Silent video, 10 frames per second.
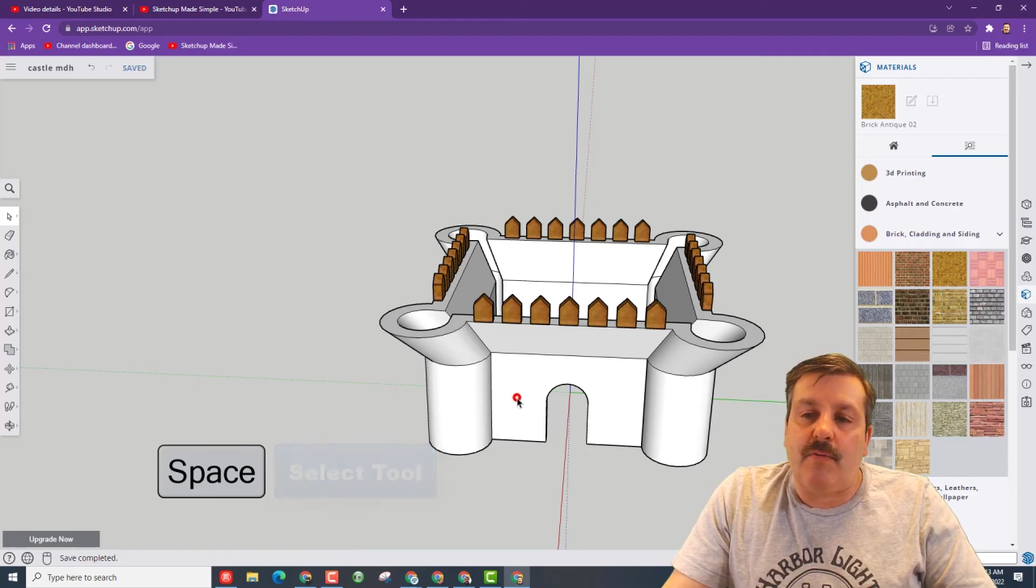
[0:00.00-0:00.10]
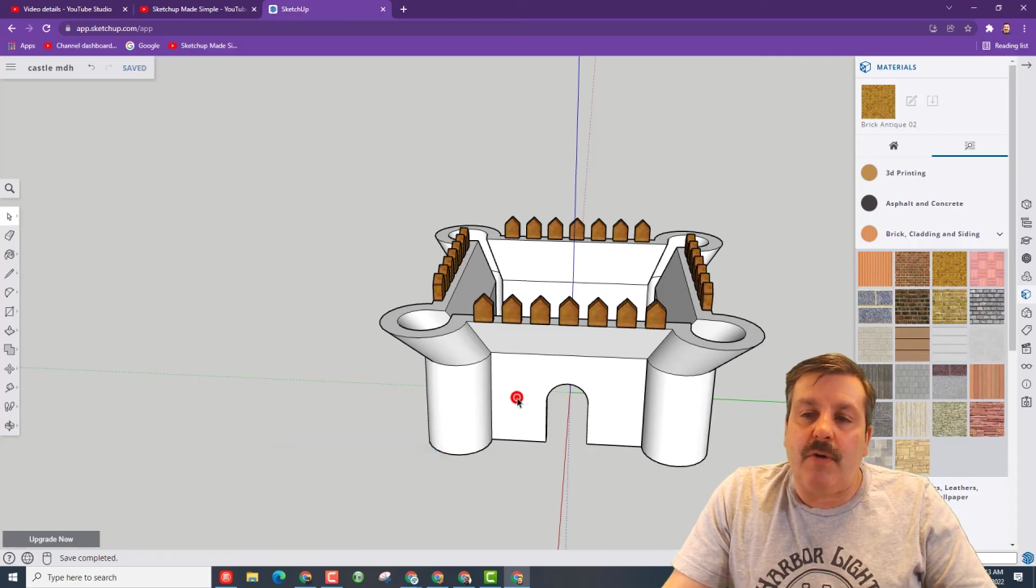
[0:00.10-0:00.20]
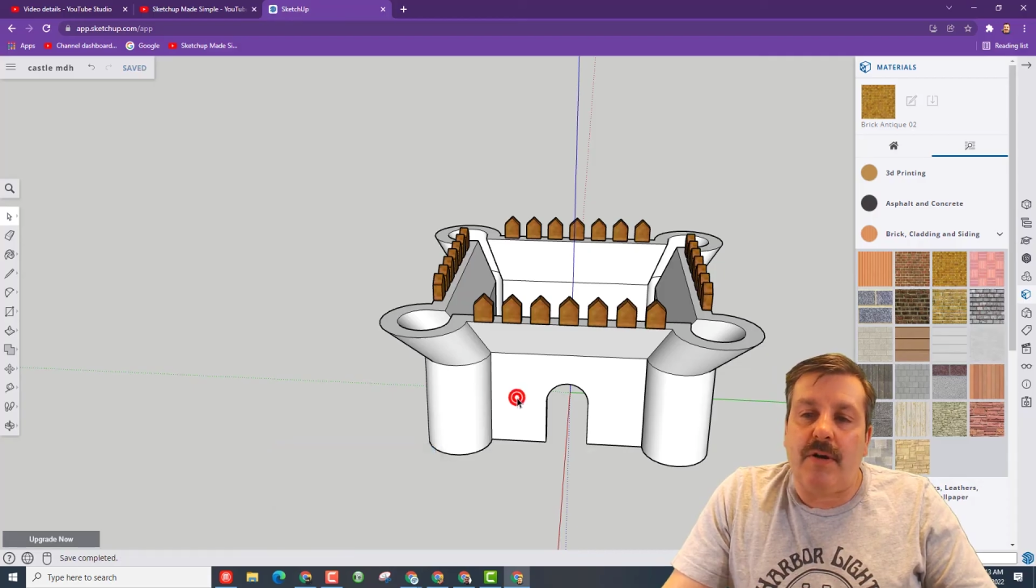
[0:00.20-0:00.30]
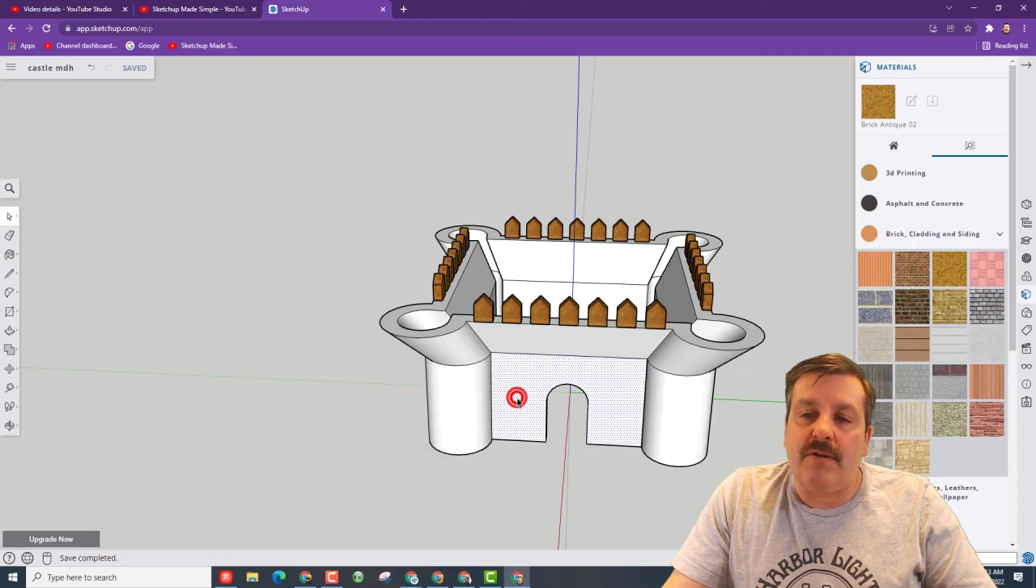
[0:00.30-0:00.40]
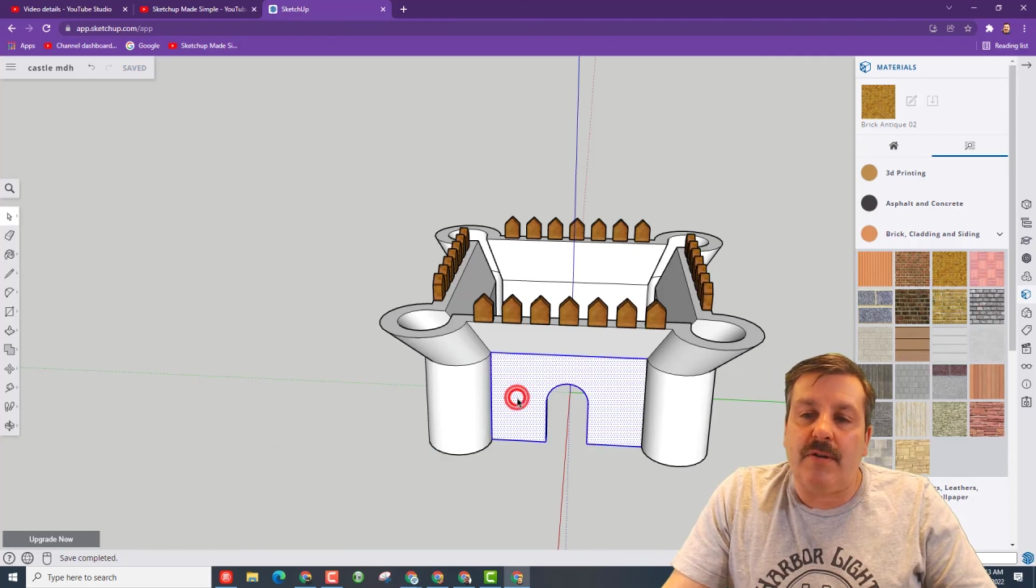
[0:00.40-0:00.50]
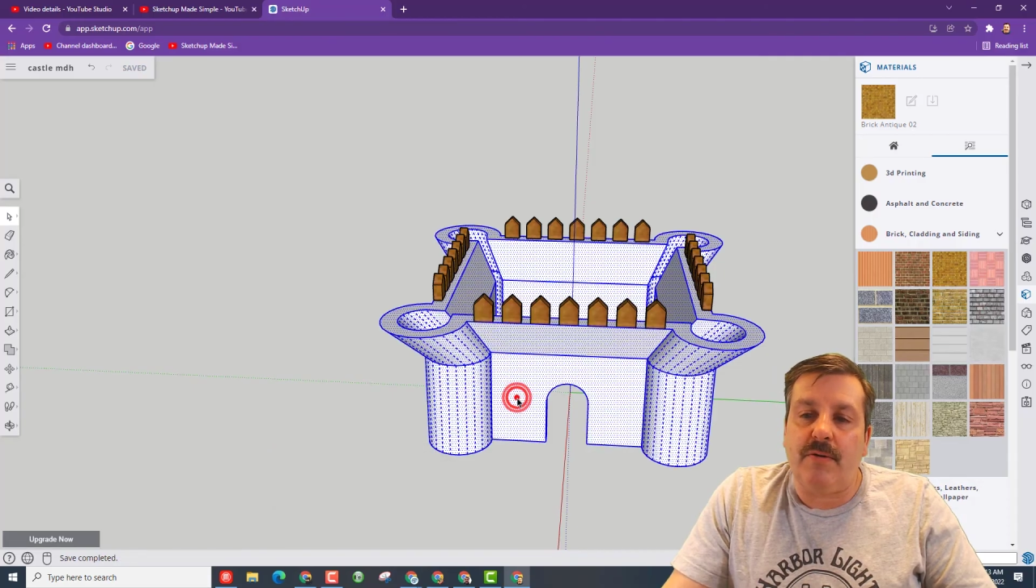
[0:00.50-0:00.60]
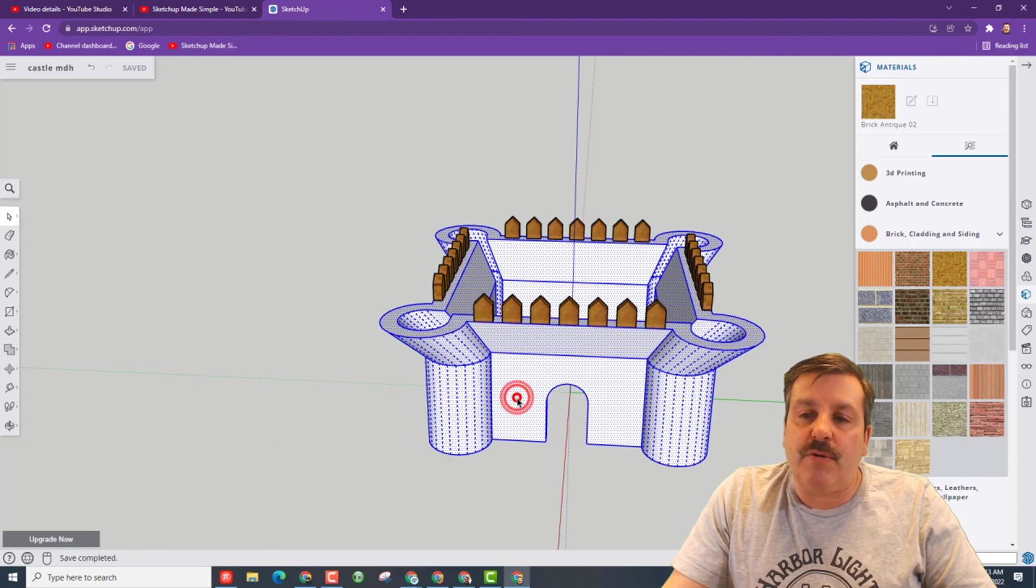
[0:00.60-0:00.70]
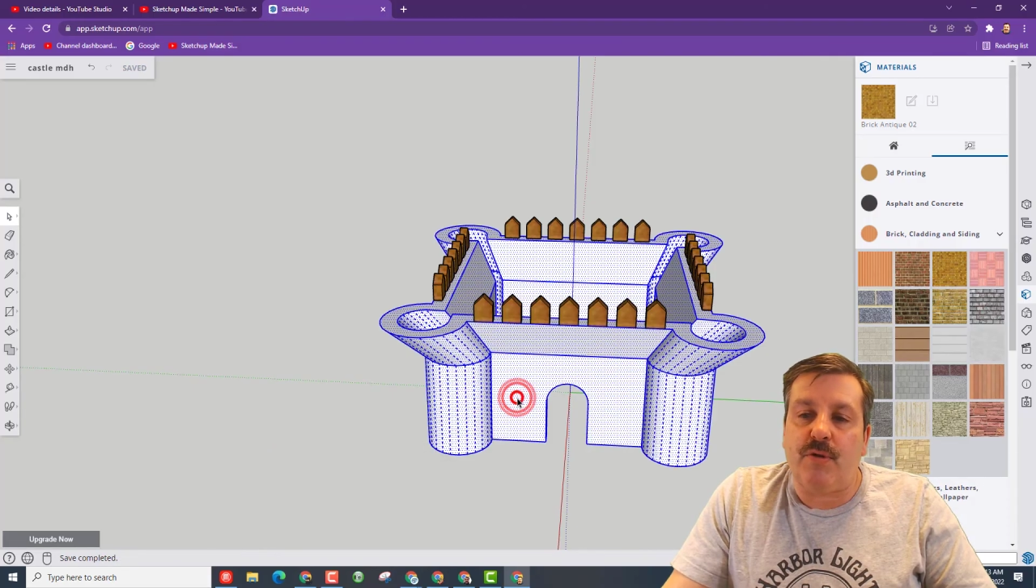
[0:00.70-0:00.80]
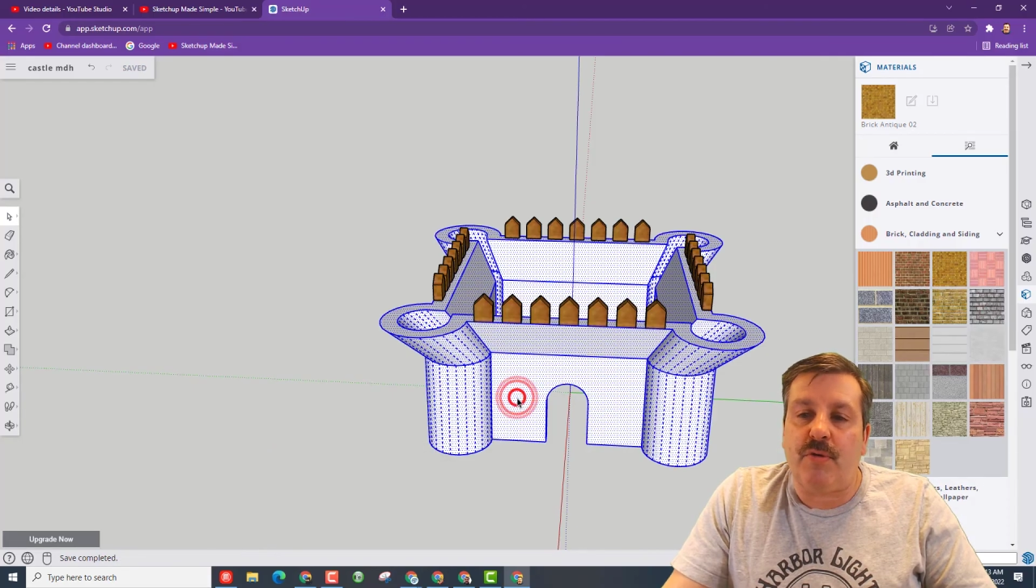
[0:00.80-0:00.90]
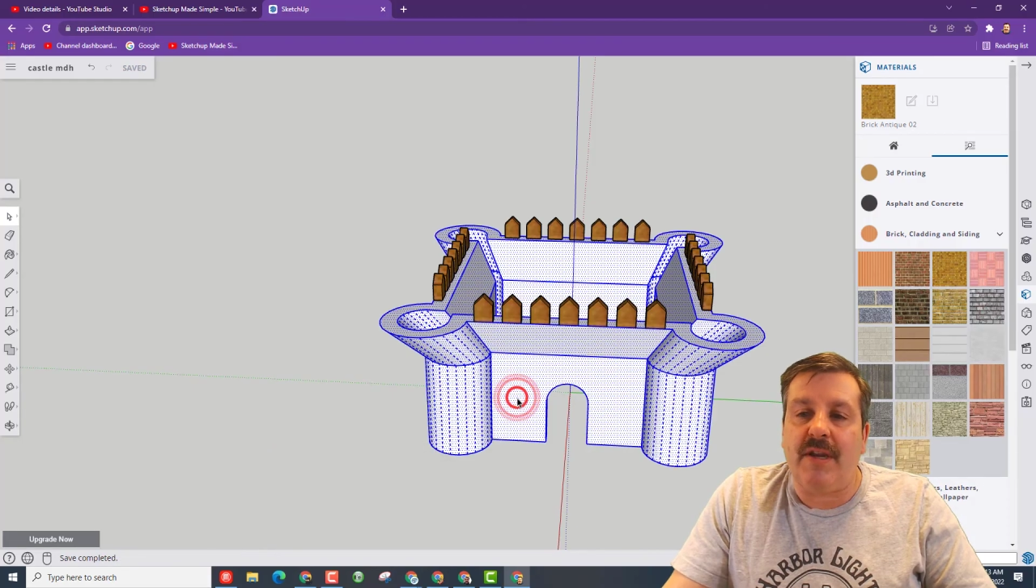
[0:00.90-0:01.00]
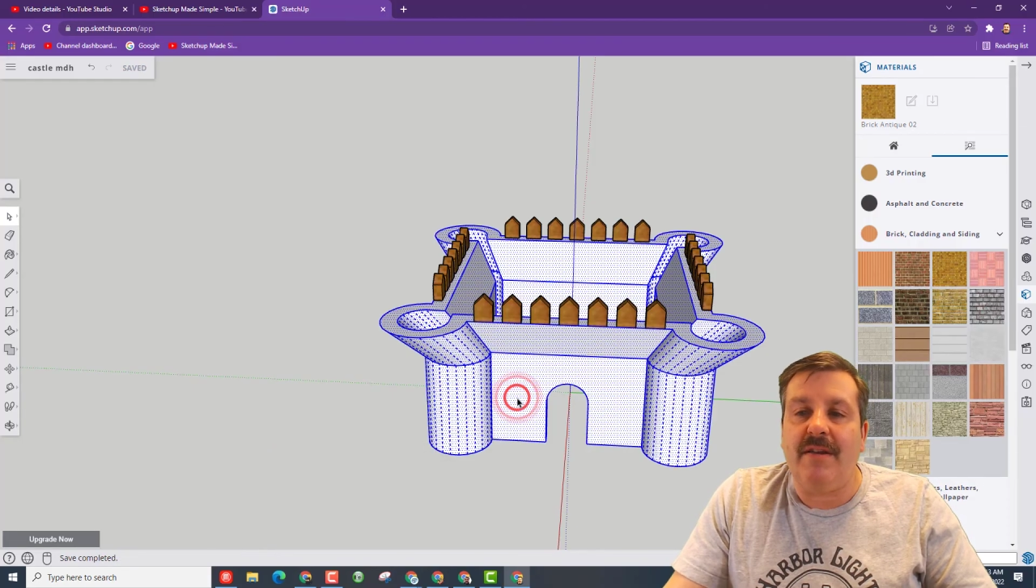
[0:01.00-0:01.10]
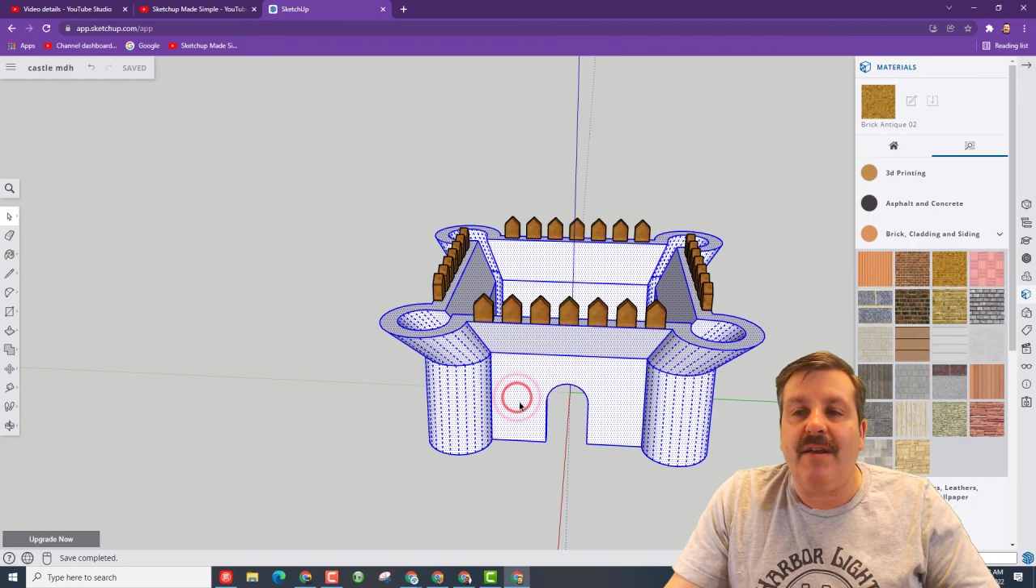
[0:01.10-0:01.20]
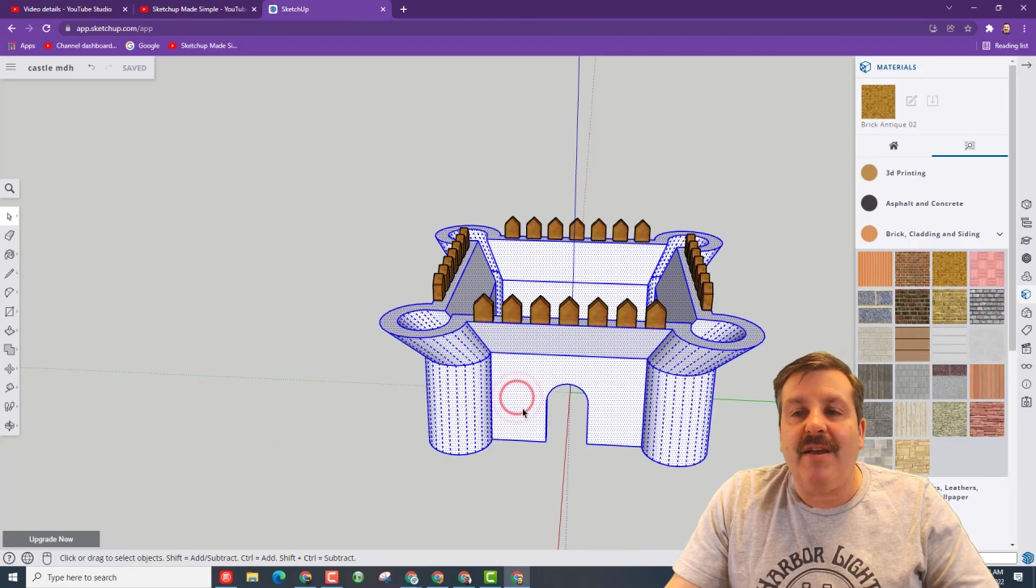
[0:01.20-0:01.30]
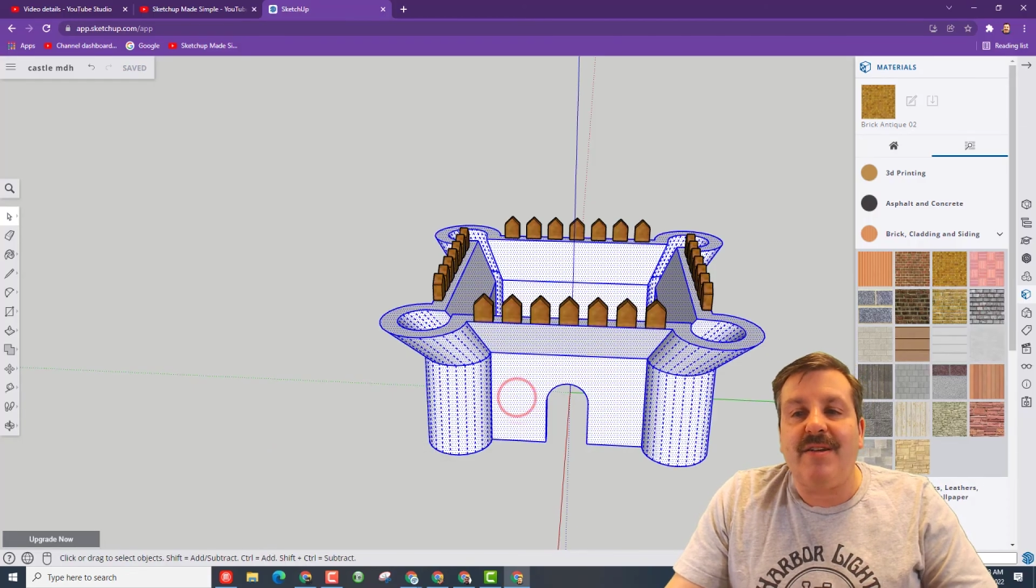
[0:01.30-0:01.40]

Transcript: 1, 2, 3,